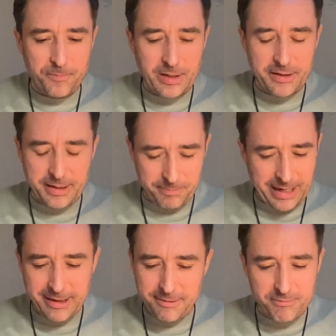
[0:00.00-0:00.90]
I'm
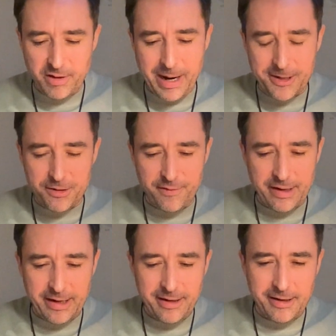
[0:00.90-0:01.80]
getting reminder of it
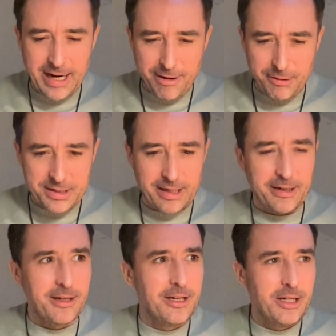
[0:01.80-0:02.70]
here now. It's
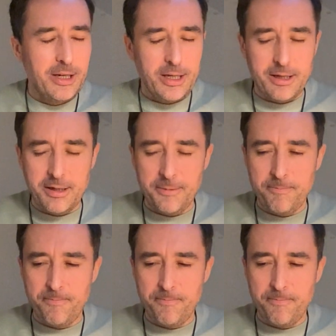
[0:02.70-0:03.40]
like, I